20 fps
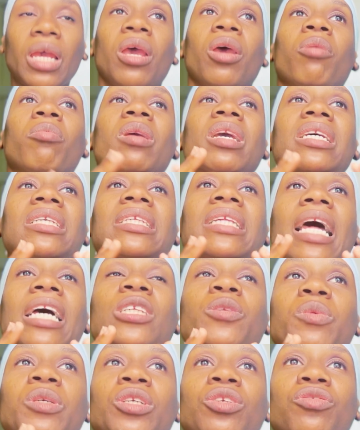Because
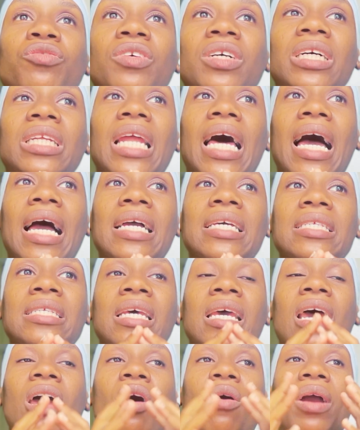that's when you realize,
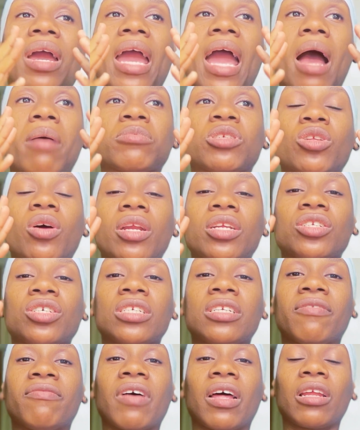okay, I'm starting to
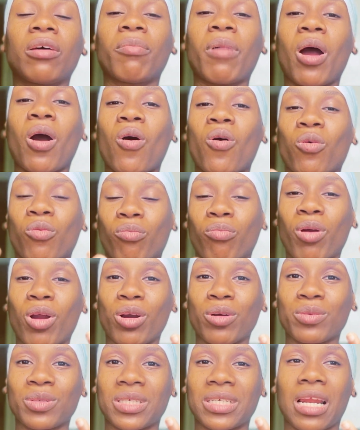develop my own
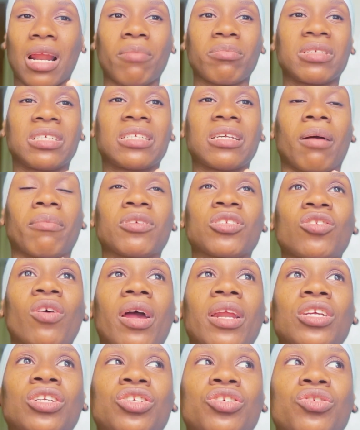person. I'm
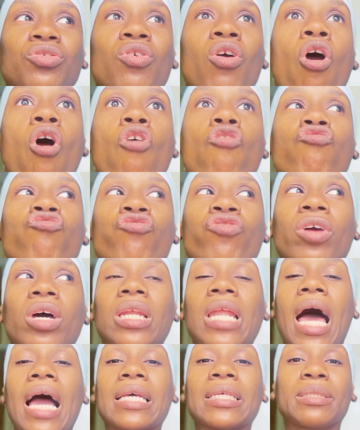starting to
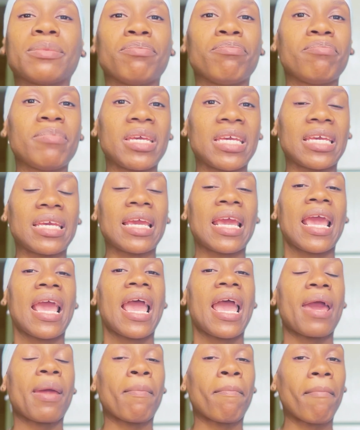realize me
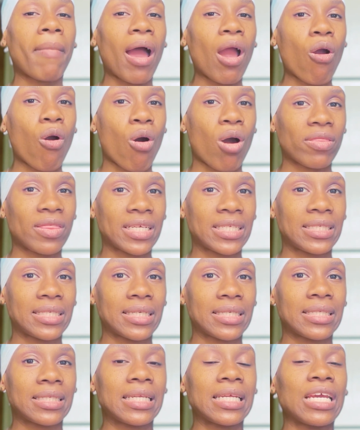and my
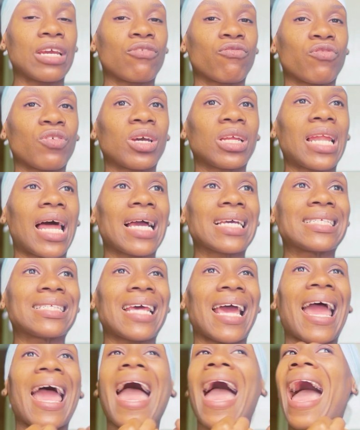authenticity and realize
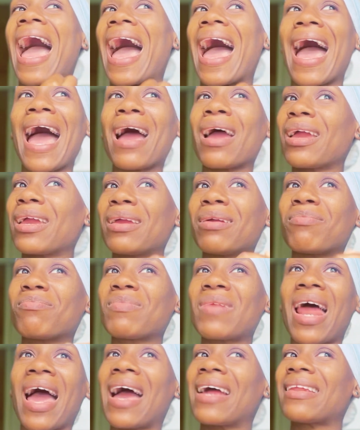that
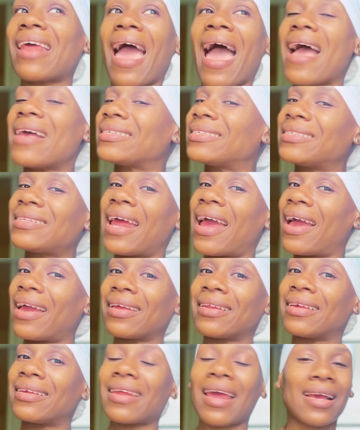I'm not as
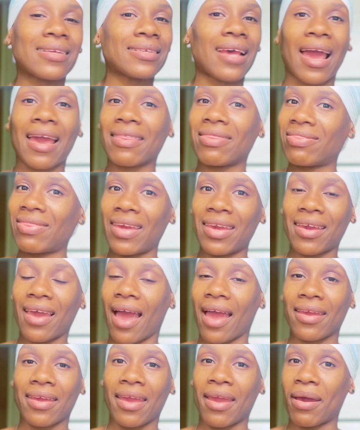stagnant as I think
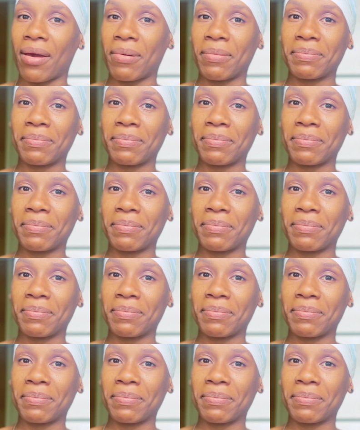I am.